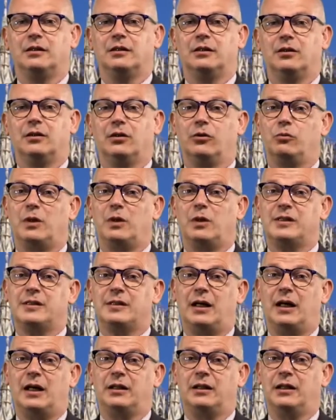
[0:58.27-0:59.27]
On one
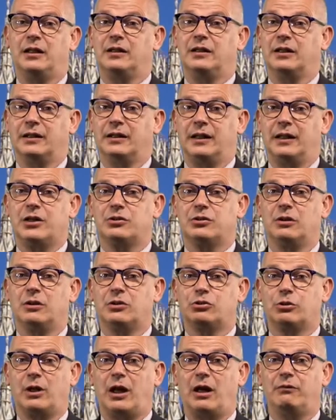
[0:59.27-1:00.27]
side, the international
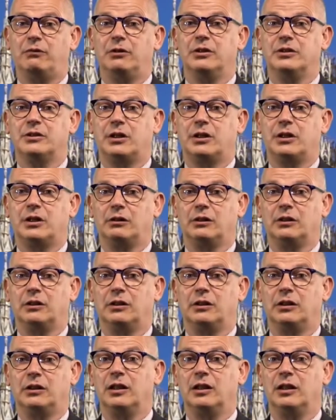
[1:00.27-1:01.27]
travel is
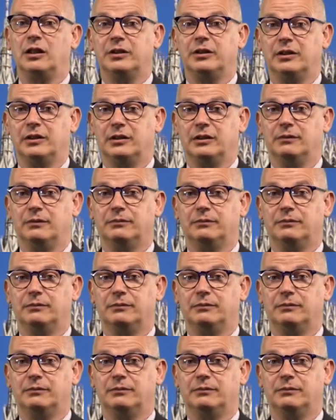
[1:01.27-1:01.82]
currently limited.